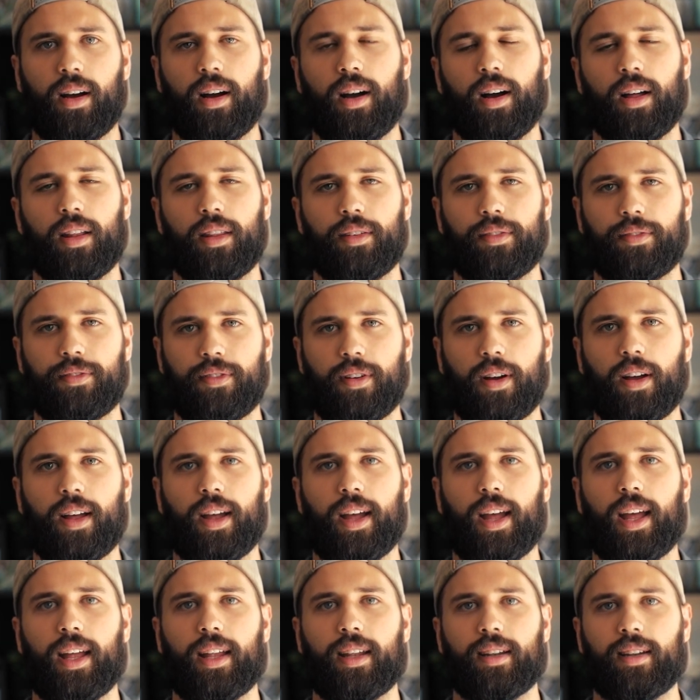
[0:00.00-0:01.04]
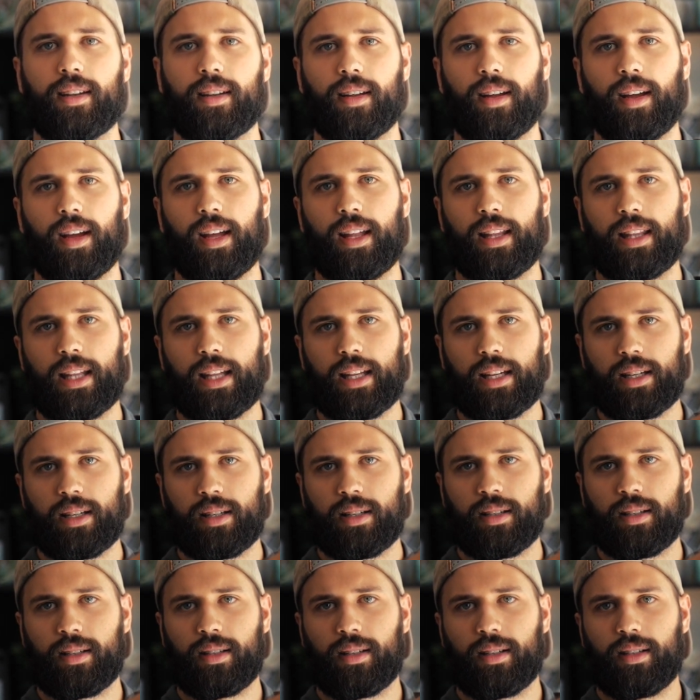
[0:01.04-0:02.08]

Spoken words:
on the front end, and then